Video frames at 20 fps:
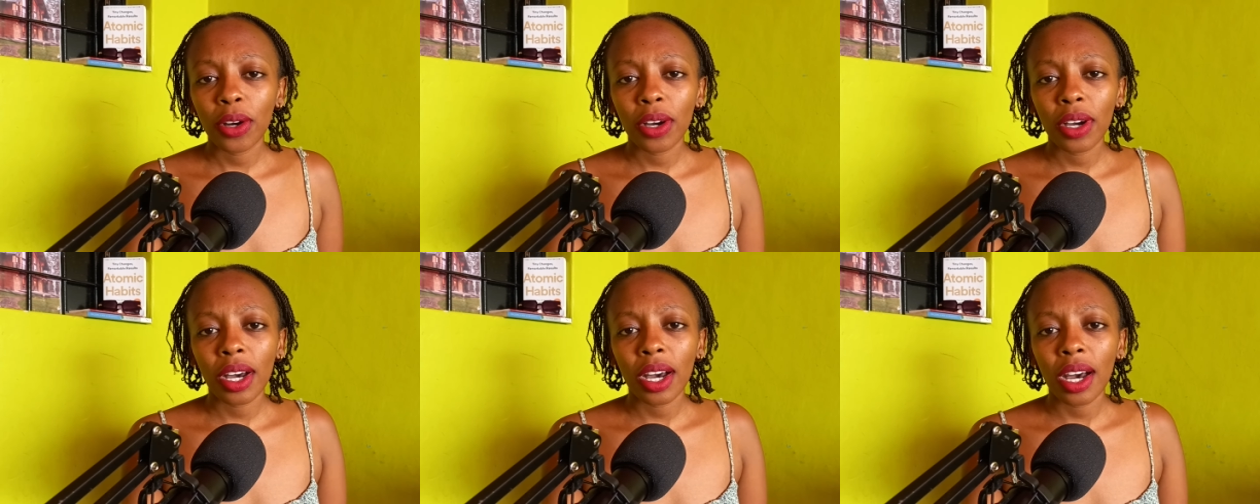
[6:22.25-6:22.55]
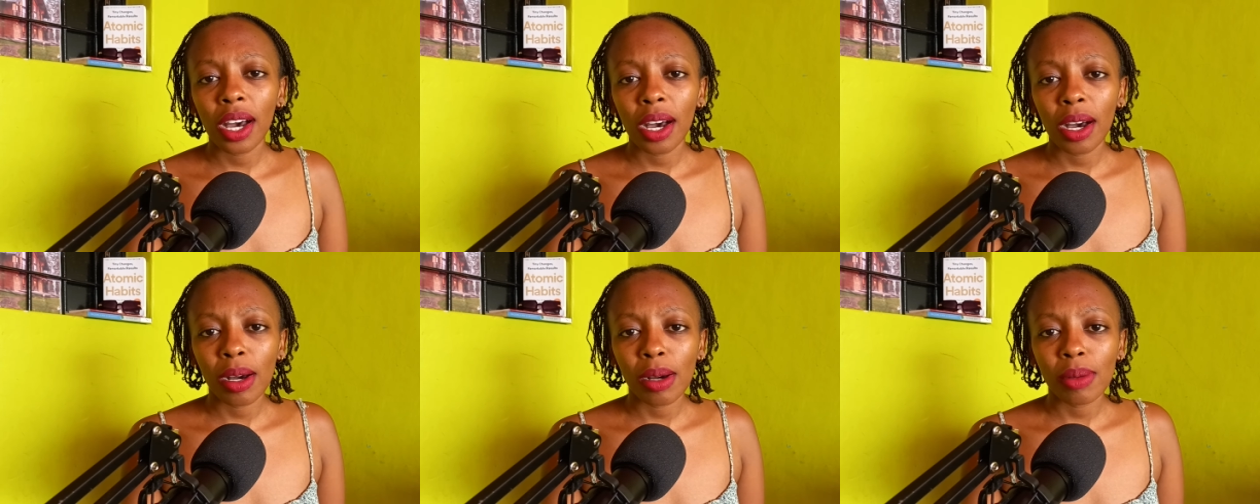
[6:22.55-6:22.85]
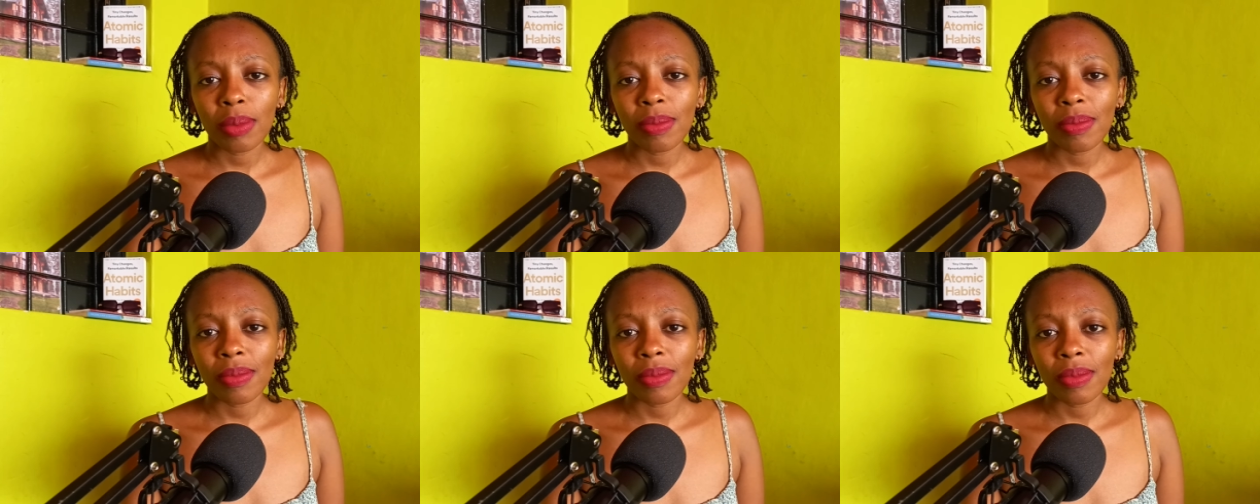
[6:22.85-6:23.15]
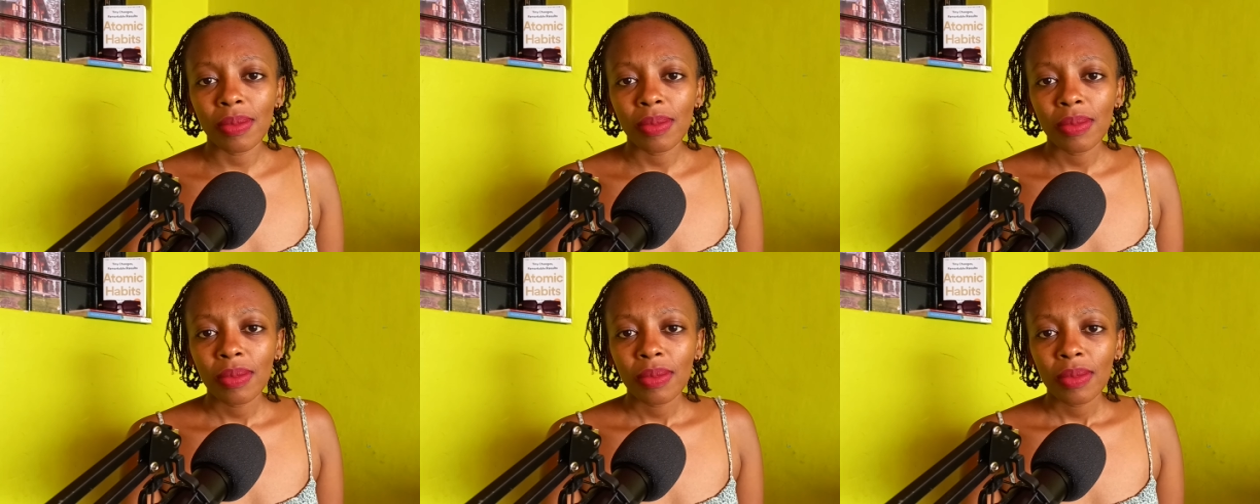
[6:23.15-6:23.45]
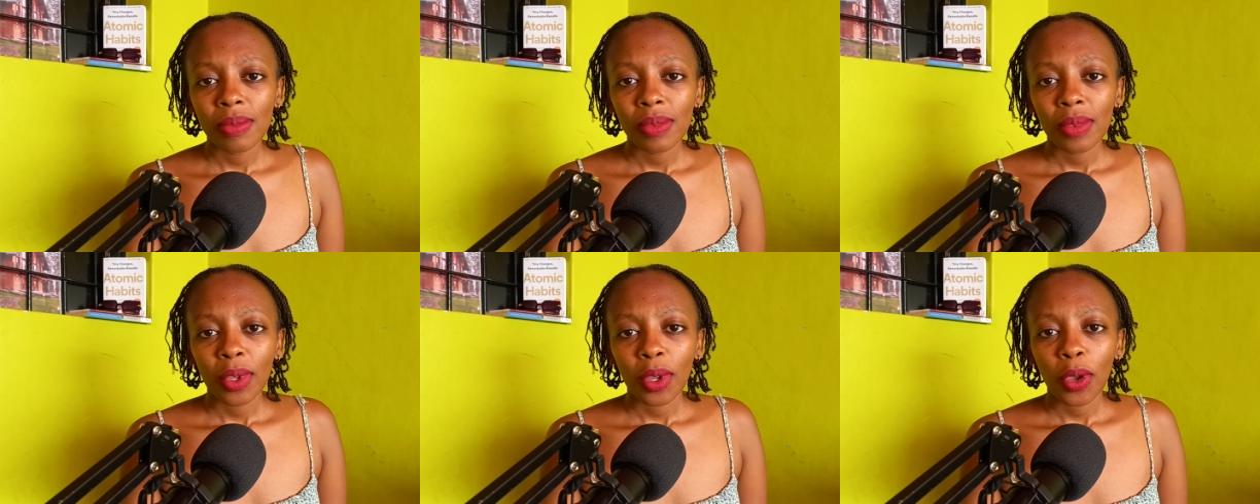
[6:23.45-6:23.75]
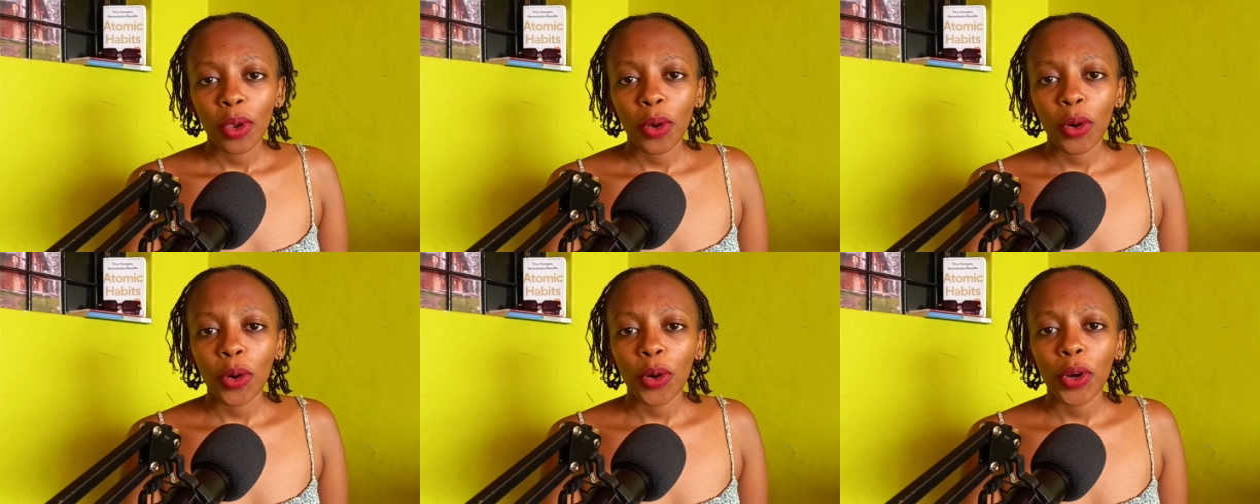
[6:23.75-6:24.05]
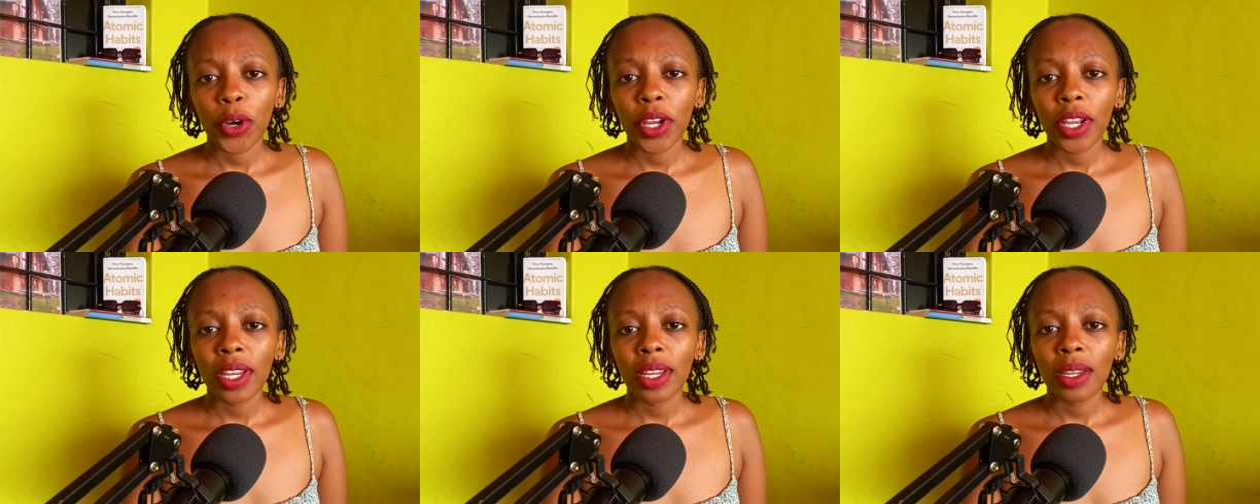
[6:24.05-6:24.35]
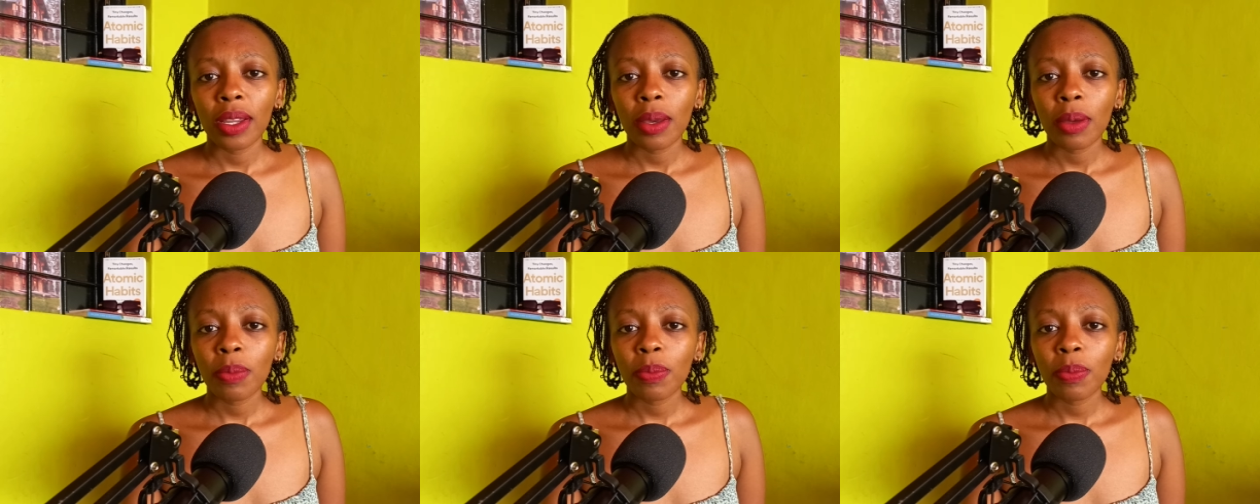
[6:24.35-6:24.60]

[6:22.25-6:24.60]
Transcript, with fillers: um, on